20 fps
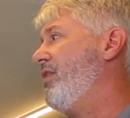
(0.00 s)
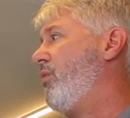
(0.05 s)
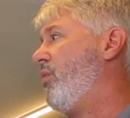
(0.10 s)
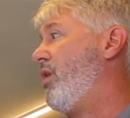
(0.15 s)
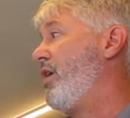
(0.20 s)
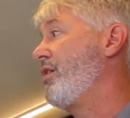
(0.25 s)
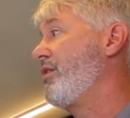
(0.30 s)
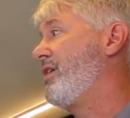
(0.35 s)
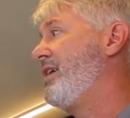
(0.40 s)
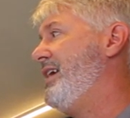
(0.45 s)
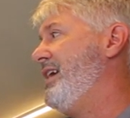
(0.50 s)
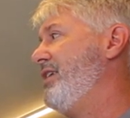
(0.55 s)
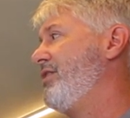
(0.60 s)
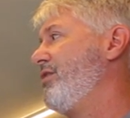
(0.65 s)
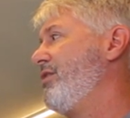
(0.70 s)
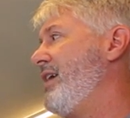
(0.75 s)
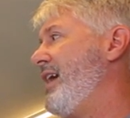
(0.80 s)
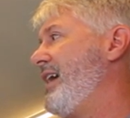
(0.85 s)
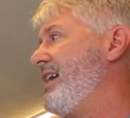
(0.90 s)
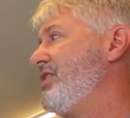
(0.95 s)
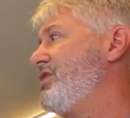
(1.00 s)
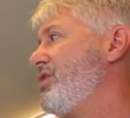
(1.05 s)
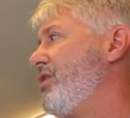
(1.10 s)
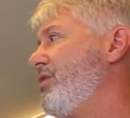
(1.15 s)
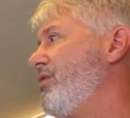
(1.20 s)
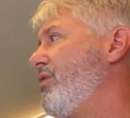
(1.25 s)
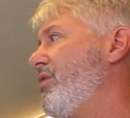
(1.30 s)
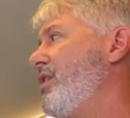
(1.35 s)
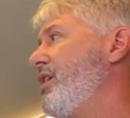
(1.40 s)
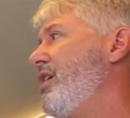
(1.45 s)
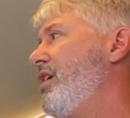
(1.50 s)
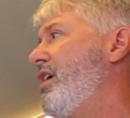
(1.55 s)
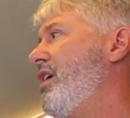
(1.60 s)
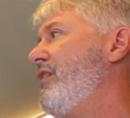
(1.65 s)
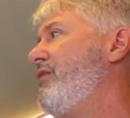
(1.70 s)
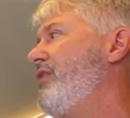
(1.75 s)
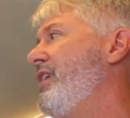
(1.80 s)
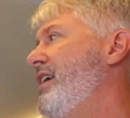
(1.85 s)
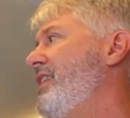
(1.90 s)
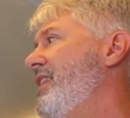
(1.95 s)
The water heater I can turn on and
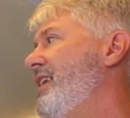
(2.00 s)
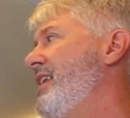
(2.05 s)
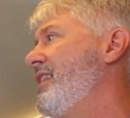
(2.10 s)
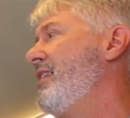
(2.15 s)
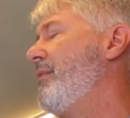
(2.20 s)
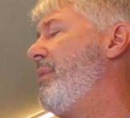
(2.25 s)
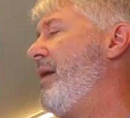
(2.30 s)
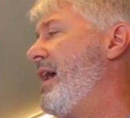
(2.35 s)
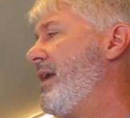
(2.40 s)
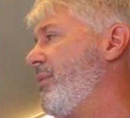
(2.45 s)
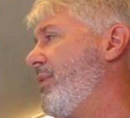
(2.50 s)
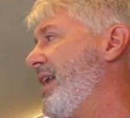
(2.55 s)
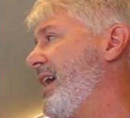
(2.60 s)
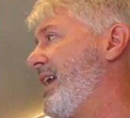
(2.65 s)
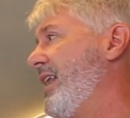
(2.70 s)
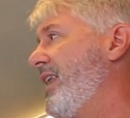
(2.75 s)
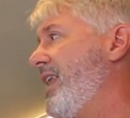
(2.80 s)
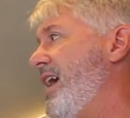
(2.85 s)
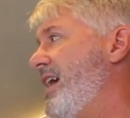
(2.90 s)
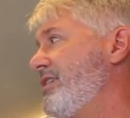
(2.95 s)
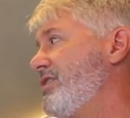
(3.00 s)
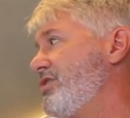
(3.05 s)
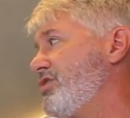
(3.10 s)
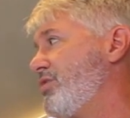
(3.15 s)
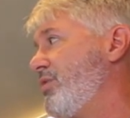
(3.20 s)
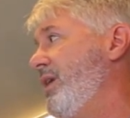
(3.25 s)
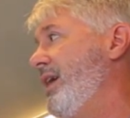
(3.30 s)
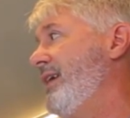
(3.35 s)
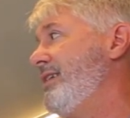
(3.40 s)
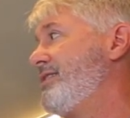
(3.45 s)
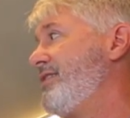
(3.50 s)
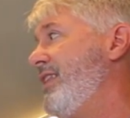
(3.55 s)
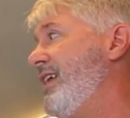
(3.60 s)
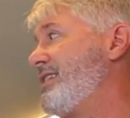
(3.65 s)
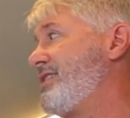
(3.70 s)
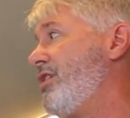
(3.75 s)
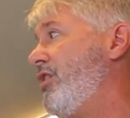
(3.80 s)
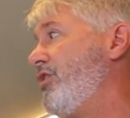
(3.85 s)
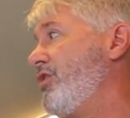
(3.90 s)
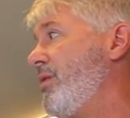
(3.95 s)
off, and then the bottom one I can lock the screen. So
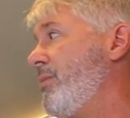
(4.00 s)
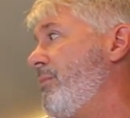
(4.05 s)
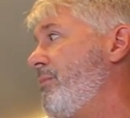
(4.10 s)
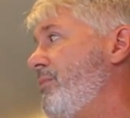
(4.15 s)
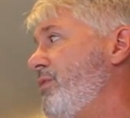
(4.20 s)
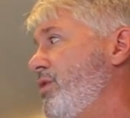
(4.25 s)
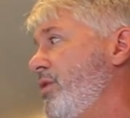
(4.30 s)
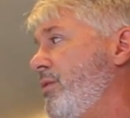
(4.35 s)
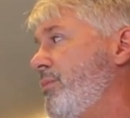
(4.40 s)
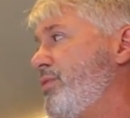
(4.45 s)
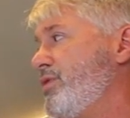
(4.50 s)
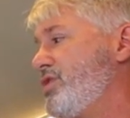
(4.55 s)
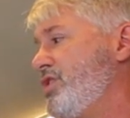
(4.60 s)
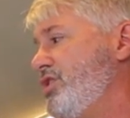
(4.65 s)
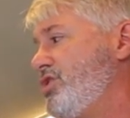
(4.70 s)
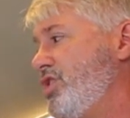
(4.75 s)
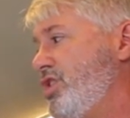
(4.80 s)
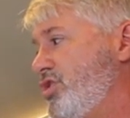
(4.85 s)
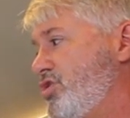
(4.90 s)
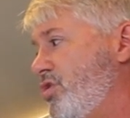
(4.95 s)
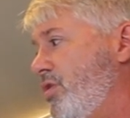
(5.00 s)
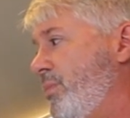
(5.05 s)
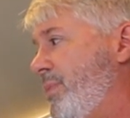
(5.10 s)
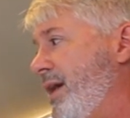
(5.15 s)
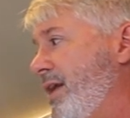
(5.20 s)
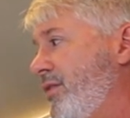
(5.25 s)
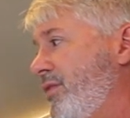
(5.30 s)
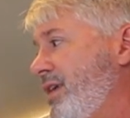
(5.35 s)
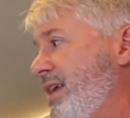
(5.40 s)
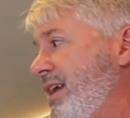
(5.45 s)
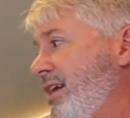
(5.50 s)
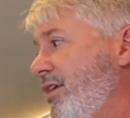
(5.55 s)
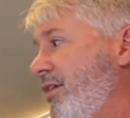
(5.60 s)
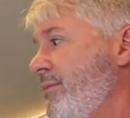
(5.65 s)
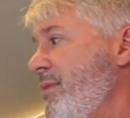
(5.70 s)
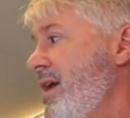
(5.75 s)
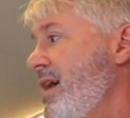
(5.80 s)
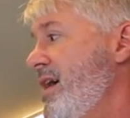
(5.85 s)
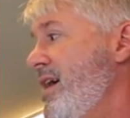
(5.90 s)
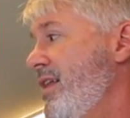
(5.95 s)
that's all your precision control panel
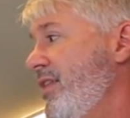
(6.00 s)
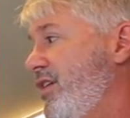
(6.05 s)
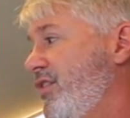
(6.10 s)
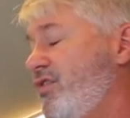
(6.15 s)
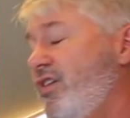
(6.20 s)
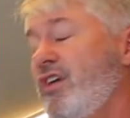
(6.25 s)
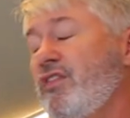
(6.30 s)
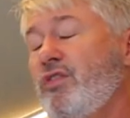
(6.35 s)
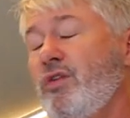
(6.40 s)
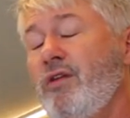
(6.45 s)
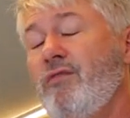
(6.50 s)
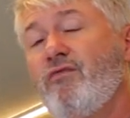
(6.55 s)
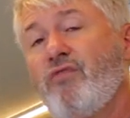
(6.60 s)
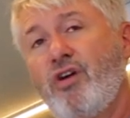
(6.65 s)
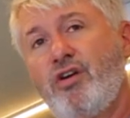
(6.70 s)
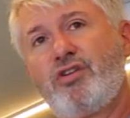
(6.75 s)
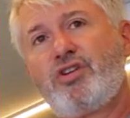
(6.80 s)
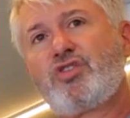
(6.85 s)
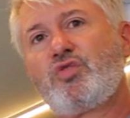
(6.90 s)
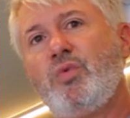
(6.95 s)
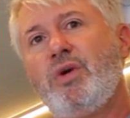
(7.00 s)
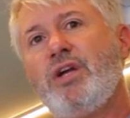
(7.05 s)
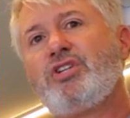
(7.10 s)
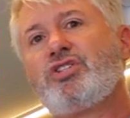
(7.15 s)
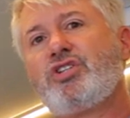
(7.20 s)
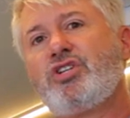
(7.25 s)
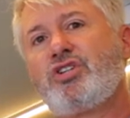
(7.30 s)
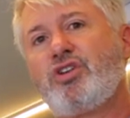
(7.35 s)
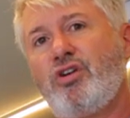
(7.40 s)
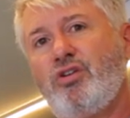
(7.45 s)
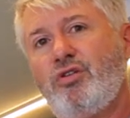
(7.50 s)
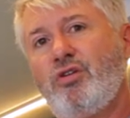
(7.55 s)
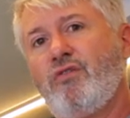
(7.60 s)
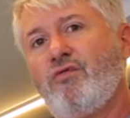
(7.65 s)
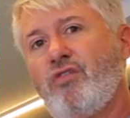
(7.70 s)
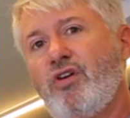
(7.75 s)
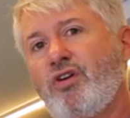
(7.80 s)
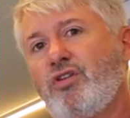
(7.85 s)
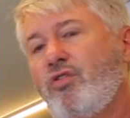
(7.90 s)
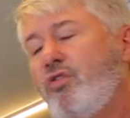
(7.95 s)
here. There's also an inverter switch to turn
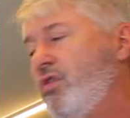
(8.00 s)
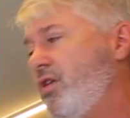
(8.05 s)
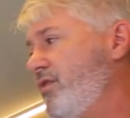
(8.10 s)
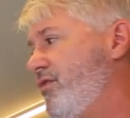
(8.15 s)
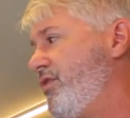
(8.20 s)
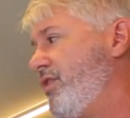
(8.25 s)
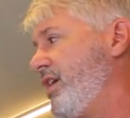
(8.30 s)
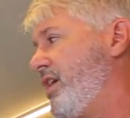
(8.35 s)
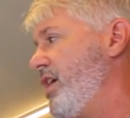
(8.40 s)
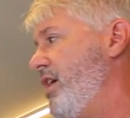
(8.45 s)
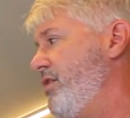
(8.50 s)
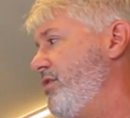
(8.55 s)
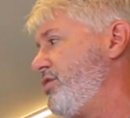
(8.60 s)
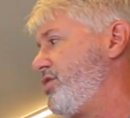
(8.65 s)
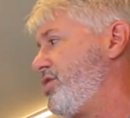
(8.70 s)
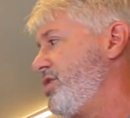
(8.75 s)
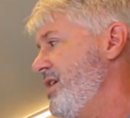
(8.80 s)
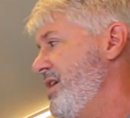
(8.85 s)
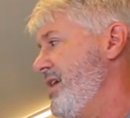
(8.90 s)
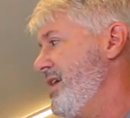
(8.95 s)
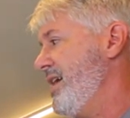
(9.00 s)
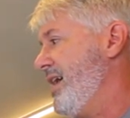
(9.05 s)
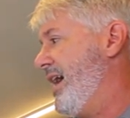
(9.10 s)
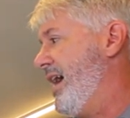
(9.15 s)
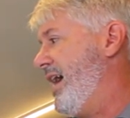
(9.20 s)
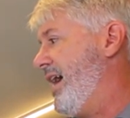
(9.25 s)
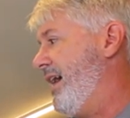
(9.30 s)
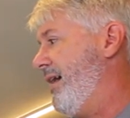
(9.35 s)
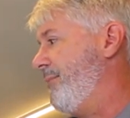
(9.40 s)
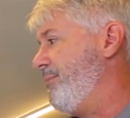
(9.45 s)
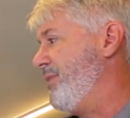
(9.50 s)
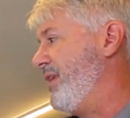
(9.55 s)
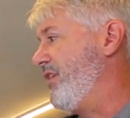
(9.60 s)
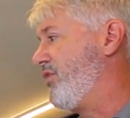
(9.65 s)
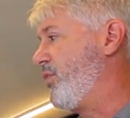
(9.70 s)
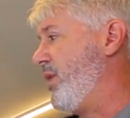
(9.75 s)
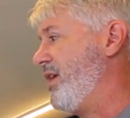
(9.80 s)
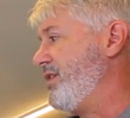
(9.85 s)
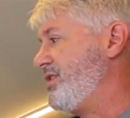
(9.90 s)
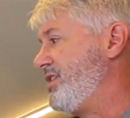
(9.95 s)
your inverter on for the coach,
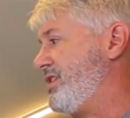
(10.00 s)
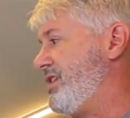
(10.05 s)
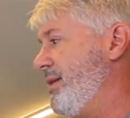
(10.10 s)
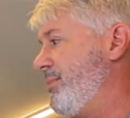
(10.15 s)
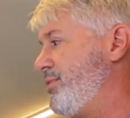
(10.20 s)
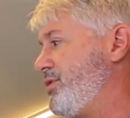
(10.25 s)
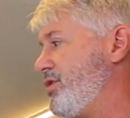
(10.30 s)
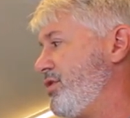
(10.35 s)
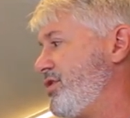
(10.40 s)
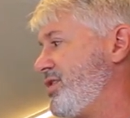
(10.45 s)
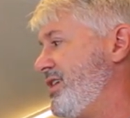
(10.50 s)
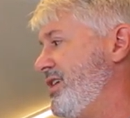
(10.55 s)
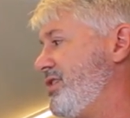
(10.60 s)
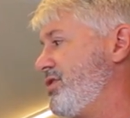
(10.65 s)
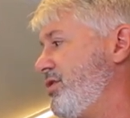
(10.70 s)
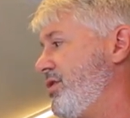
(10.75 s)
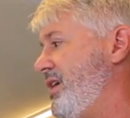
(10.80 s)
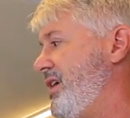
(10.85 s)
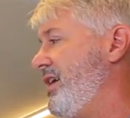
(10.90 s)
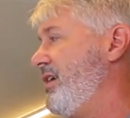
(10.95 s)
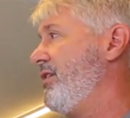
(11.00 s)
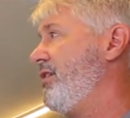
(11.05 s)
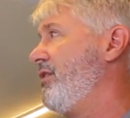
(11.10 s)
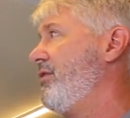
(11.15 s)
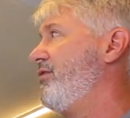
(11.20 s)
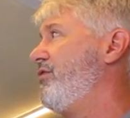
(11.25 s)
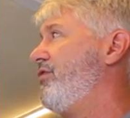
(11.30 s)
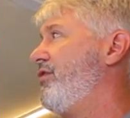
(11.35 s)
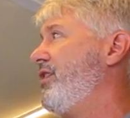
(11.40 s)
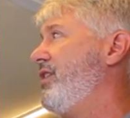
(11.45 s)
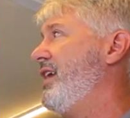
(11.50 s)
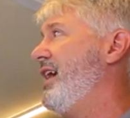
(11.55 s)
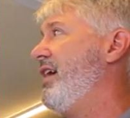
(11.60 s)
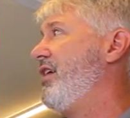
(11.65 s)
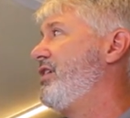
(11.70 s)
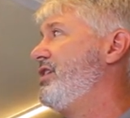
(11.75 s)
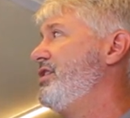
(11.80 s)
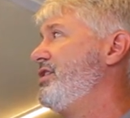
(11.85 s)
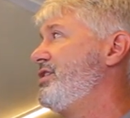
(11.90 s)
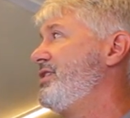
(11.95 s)
as well as a temperature sensor here for the
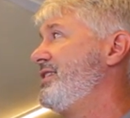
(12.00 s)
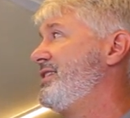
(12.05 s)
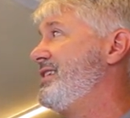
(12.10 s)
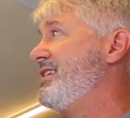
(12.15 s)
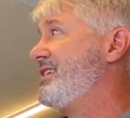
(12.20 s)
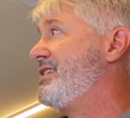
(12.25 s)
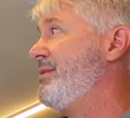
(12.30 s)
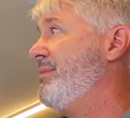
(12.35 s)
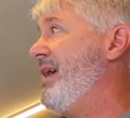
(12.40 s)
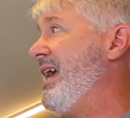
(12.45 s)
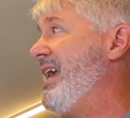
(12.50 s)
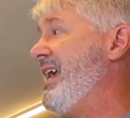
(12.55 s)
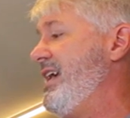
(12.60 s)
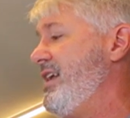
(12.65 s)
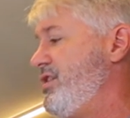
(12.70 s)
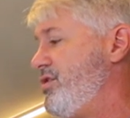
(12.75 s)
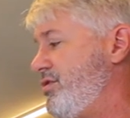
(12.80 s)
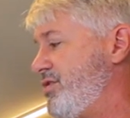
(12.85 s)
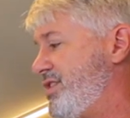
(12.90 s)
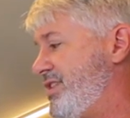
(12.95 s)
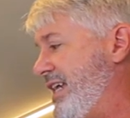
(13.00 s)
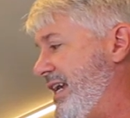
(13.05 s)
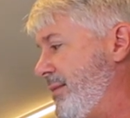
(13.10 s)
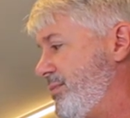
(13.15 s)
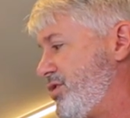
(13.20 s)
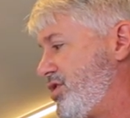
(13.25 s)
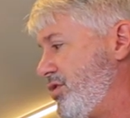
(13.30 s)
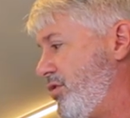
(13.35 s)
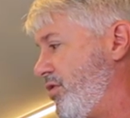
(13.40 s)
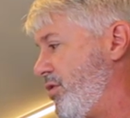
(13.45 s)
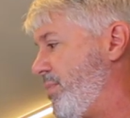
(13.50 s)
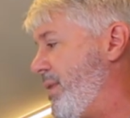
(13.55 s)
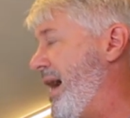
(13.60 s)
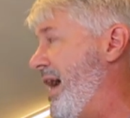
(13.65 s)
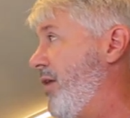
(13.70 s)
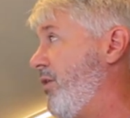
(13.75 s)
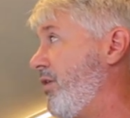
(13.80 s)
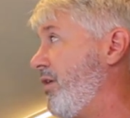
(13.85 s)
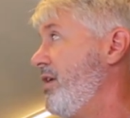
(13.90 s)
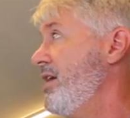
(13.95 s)
air conditioning system and your ZAMP solar
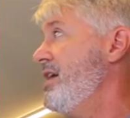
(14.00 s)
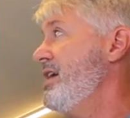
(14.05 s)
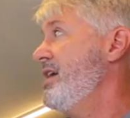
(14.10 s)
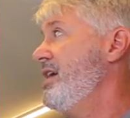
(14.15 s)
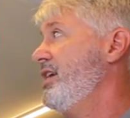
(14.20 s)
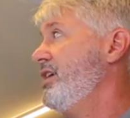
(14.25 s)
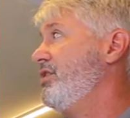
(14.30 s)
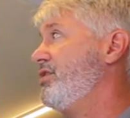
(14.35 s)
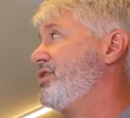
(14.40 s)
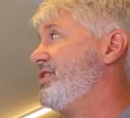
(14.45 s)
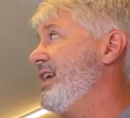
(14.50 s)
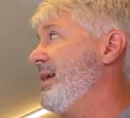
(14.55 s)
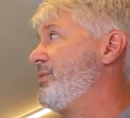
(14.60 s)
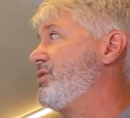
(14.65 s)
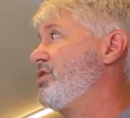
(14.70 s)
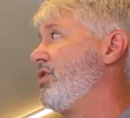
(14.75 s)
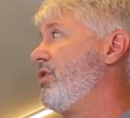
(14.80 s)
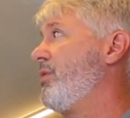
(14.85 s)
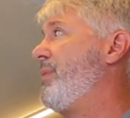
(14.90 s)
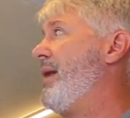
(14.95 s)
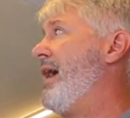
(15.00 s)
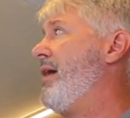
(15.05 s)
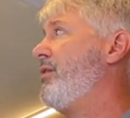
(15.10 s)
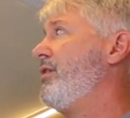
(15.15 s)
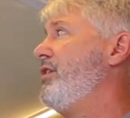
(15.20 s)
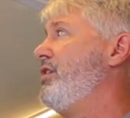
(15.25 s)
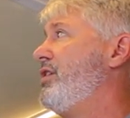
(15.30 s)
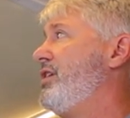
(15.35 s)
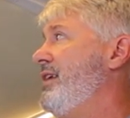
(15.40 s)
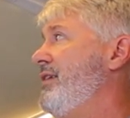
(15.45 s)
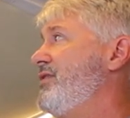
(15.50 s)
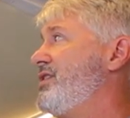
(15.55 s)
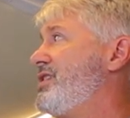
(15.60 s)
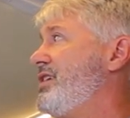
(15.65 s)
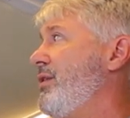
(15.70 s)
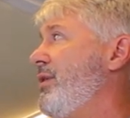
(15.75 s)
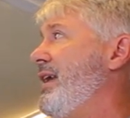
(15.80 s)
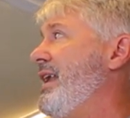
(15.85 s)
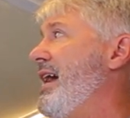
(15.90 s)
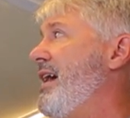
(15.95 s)
power. Your ZAMP solar power, you can even
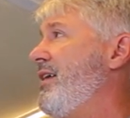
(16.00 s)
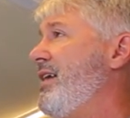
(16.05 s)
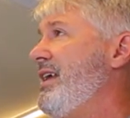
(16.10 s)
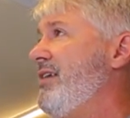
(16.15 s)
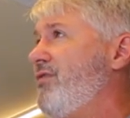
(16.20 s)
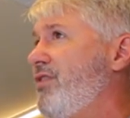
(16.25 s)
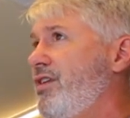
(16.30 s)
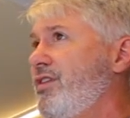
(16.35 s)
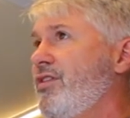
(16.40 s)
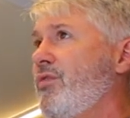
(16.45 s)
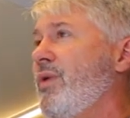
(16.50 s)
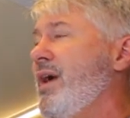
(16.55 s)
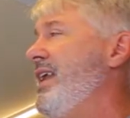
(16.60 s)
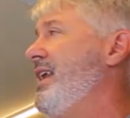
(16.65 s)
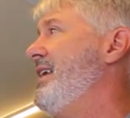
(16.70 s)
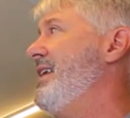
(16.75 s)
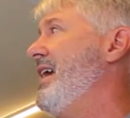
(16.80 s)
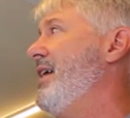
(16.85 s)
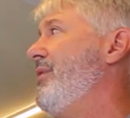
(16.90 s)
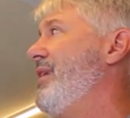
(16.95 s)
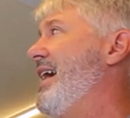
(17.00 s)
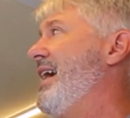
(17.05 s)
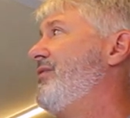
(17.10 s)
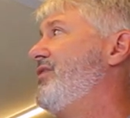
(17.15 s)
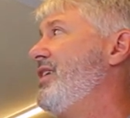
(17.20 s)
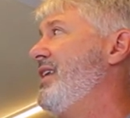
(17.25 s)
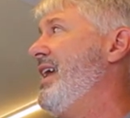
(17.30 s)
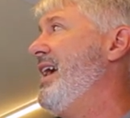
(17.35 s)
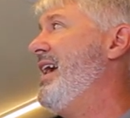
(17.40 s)
see right now, even in the rainy day we have